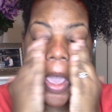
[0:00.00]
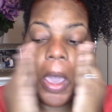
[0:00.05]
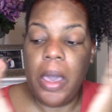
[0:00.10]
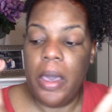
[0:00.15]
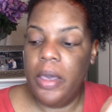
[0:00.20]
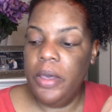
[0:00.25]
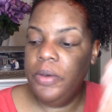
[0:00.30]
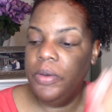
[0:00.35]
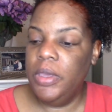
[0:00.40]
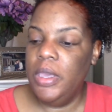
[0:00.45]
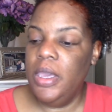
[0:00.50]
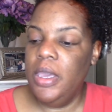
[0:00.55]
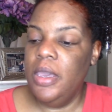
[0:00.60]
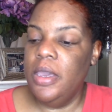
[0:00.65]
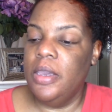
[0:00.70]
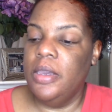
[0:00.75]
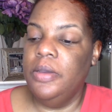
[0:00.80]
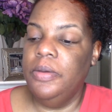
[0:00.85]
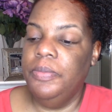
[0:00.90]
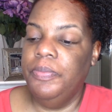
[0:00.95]

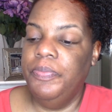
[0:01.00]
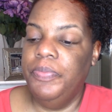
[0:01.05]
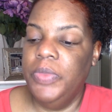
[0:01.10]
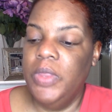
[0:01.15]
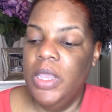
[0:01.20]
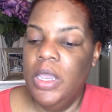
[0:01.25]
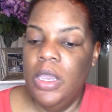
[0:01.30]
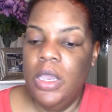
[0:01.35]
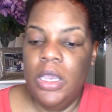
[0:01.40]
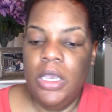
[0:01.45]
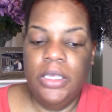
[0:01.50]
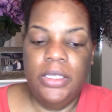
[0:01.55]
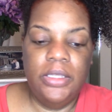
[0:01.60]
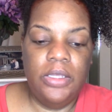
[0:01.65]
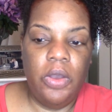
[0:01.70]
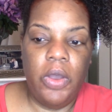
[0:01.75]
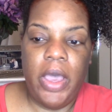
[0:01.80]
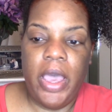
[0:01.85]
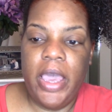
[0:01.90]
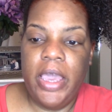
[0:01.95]
Okay,
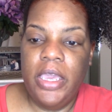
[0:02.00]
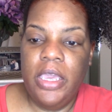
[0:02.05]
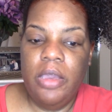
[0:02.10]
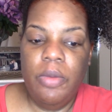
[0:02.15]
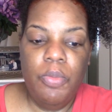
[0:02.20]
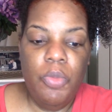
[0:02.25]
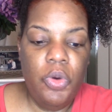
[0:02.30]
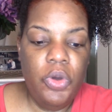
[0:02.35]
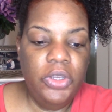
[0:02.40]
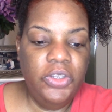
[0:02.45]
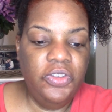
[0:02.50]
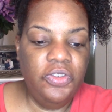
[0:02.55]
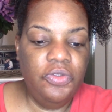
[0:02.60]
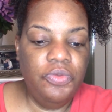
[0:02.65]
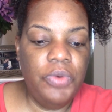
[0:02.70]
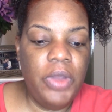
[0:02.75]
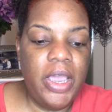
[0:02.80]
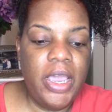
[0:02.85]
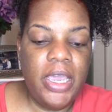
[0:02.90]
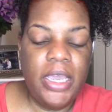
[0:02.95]
so I am
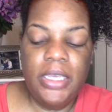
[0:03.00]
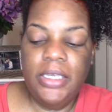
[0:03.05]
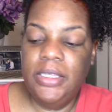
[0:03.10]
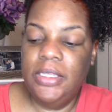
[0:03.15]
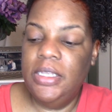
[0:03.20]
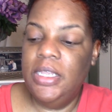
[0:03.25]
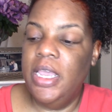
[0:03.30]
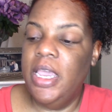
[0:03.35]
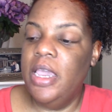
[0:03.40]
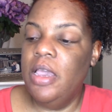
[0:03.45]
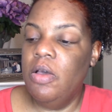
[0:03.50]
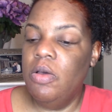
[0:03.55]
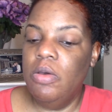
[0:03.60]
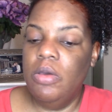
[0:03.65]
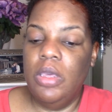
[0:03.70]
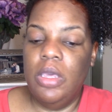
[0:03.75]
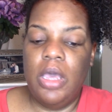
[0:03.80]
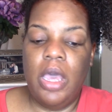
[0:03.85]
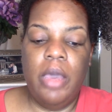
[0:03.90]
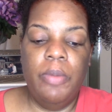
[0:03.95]
moisturized.
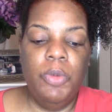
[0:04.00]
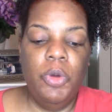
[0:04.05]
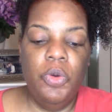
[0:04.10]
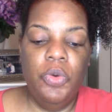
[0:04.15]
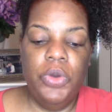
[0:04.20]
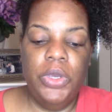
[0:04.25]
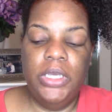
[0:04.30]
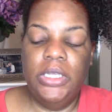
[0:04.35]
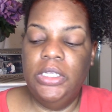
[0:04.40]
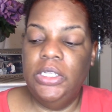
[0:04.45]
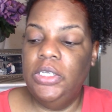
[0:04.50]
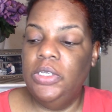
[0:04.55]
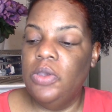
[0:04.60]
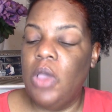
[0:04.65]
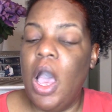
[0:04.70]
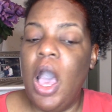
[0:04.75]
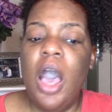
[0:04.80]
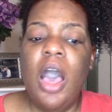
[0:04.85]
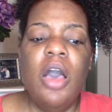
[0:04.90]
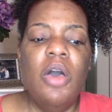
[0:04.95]
Now I'm going
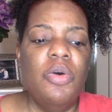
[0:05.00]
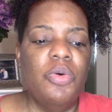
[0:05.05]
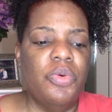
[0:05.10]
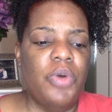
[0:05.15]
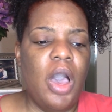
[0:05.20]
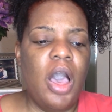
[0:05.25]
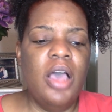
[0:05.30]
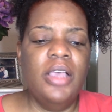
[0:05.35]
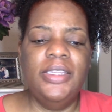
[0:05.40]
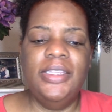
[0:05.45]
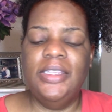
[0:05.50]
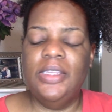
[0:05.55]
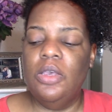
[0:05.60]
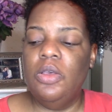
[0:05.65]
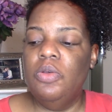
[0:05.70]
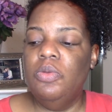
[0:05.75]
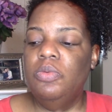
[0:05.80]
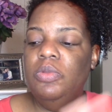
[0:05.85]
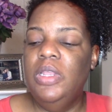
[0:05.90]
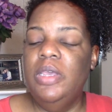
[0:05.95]
to,
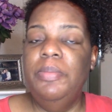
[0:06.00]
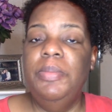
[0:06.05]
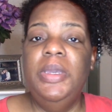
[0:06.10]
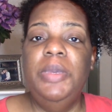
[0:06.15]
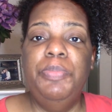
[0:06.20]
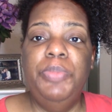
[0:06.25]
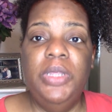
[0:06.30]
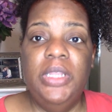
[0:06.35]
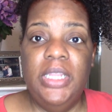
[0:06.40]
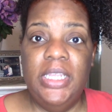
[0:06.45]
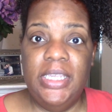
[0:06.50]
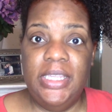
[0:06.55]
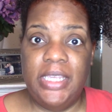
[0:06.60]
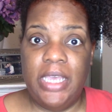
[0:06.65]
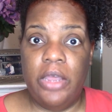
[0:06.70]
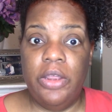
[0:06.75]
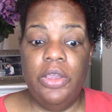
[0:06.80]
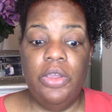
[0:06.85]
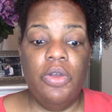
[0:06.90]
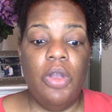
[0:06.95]
also let me put this
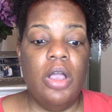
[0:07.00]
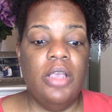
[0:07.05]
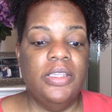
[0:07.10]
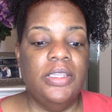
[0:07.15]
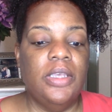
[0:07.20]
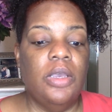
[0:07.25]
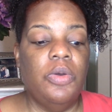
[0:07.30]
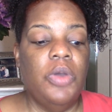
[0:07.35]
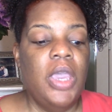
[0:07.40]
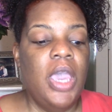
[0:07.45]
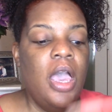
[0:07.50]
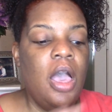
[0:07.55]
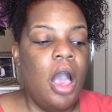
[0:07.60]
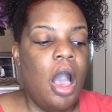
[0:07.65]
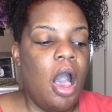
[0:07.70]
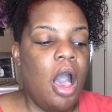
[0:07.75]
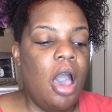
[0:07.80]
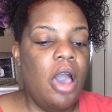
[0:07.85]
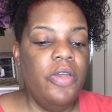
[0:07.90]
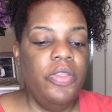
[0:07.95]
out here also.
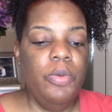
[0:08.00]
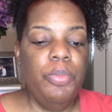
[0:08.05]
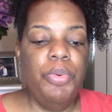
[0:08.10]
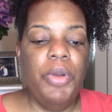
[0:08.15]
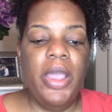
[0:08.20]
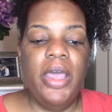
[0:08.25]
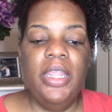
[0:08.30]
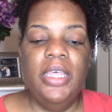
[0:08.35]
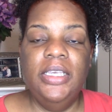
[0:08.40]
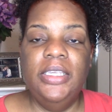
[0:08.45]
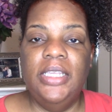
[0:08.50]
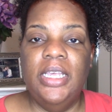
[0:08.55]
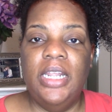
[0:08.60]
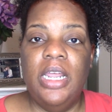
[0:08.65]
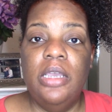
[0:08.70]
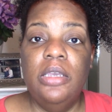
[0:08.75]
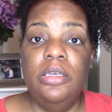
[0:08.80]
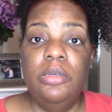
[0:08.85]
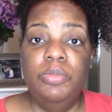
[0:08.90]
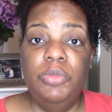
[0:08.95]
All the products that
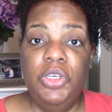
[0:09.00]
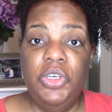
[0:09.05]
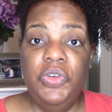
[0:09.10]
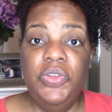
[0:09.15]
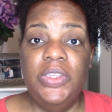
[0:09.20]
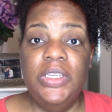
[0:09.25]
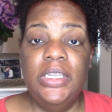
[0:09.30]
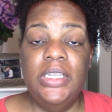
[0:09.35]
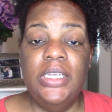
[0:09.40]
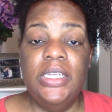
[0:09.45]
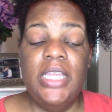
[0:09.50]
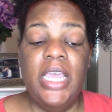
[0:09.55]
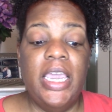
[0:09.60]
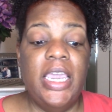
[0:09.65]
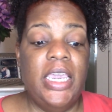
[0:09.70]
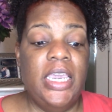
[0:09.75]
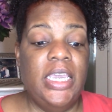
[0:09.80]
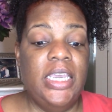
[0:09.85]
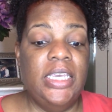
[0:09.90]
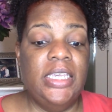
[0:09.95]
I am using
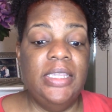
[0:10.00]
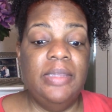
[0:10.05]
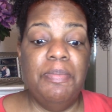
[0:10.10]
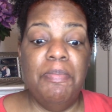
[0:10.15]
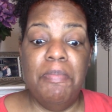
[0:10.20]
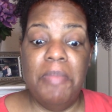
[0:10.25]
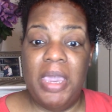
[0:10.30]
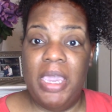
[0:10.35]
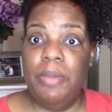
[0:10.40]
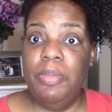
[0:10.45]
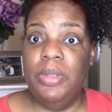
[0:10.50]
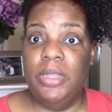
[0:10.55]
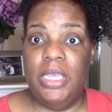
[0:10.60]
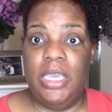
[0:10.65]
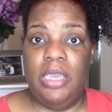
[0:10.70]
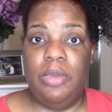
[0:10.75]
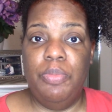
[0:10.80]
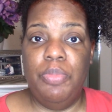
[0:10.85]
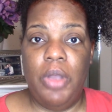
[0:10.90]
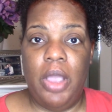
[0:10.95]
today is
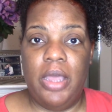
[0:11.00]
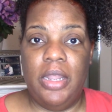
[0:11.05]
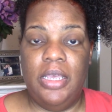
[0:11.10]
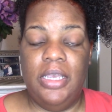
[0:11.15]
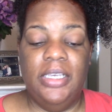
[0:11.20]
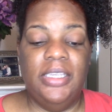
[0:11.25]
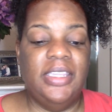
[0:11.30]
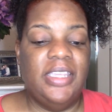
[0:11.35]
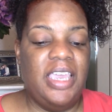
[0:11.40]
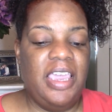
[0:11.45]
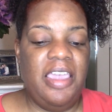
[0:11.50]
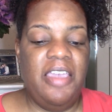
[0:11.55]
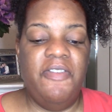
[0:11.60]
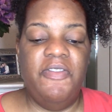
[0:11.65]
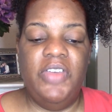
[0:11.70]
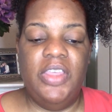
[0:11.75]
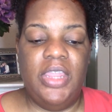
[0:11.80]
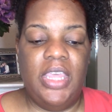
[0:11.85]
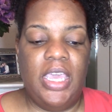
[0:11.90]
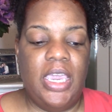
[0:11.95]
Maybelline products,
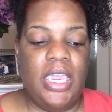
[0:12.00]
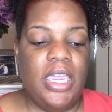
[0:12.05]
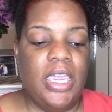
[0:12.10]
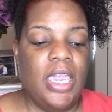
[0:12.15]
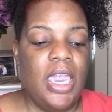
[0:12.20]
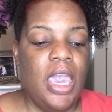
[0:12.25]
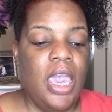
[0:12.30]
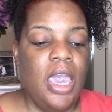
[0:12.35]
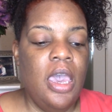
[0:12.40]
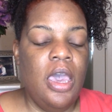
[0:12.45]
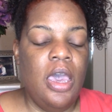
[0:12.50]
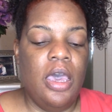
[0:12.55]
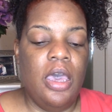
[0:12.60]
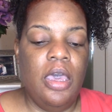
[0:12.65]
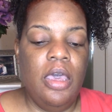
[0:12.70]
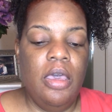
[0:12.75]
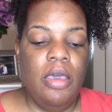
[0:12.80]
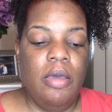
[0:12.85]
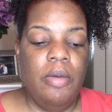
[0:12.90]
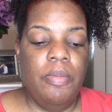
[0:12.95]
everything.
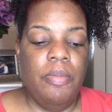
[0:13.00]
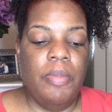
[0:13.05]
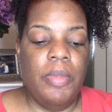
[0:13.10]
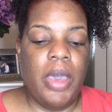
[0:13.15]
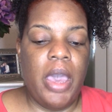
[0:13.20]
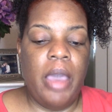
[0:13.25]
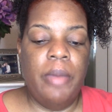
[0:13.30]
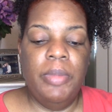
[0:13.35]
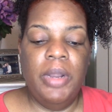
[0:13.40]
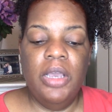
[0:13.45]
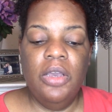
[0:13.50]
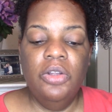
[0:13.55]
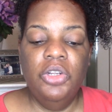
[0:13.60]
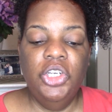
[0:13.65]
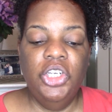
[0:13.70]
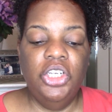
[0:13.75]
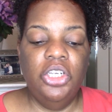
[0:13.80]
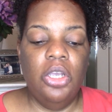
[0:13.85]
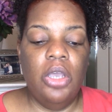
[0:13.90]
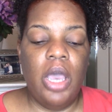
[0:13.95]
I'm not going
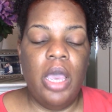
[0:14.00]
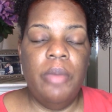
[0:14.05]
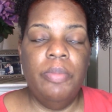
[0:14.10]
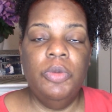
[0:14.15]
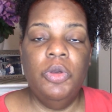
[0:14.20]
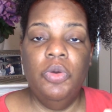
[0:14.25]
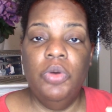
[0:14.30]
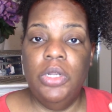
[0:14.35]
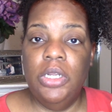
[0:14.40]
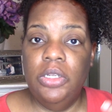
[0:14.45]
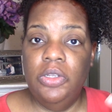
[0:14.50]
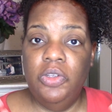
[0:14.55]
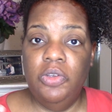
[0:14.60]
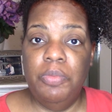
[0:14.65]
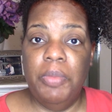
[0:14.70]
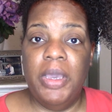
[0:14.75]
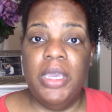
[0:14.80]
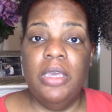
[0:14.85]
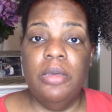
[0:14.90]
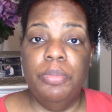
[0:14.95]
to show, I'm going to do
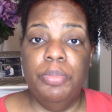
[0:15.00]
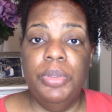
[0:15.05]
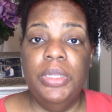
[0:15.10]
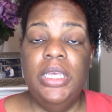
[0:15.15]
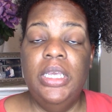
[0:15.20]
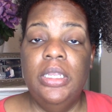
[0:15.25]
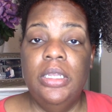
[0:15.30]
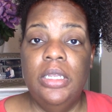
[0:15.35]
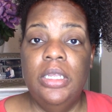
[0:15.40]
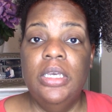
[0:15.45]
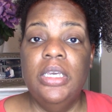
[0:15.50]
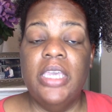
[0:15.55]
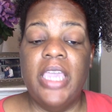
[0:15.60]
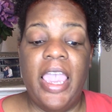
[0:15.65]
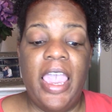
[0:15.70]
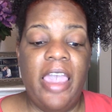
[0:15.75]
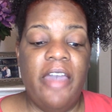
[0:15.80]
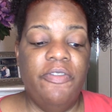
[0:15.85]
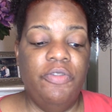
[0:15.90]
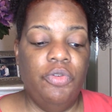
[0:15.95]
my complete look
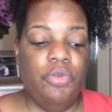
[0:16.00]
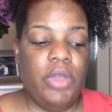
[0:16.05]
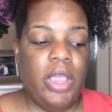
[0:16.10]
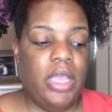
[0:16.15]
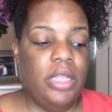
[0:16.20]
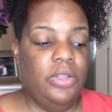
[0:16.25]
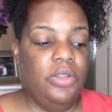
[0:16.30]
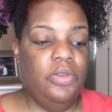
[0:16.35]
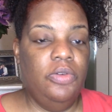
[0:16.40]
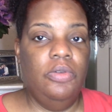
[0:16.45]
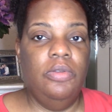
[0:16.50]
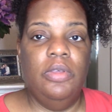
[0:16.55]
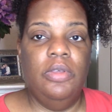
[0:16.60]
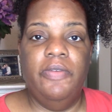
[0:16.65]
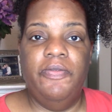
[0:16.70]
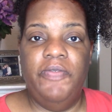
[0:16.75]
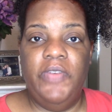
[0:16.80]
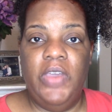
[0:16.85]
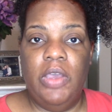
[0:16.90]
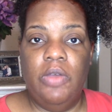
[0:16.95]
after I do
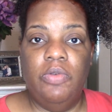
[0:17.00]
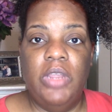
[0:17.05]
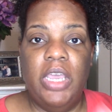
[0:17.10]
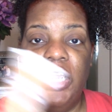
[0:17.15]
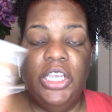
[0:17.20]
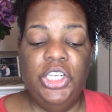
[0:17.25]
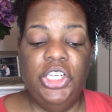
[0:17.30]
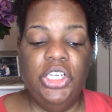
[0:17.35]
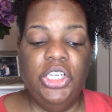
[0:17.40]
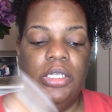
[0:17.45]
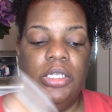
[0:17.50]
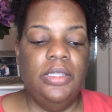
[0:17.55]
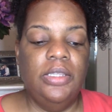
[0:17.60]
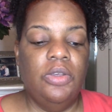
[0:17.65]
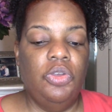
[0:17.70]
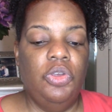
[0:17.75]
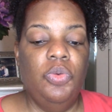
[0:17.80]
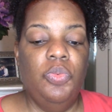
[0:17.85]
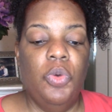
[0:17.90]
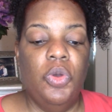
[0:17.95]
the foundation, so
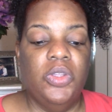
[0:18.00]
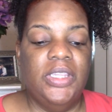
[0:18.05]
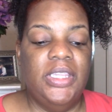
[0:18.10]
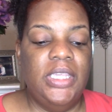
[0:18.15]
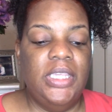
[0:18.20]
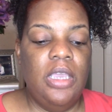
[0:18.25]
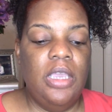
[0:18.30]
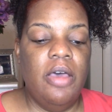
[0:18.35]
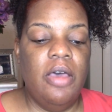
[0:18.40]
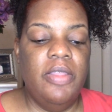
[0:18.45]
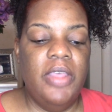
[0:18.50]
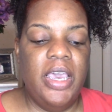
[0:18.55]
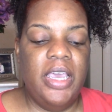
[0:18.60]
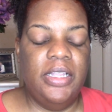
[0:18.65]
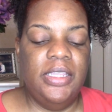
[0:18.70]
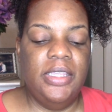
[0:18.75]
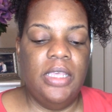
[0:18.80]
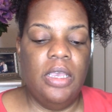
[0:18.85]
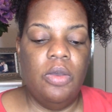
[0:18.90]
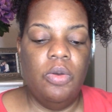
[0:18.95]
you won't see all that.
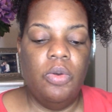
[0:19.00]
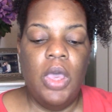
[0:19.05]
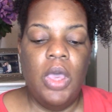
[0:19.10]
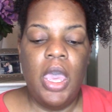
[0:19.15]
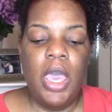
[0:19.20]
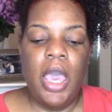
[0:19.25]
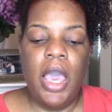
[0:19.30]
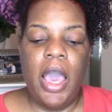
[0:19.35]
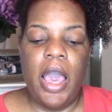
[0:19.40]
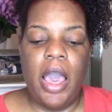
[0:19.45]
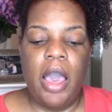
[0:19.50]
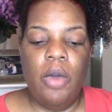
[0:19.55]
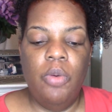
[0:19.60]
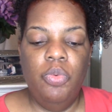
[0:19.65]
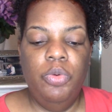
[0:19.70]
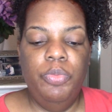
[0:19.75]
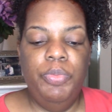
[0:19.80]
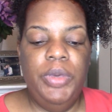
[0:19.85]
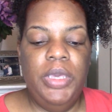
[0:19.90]
So I will be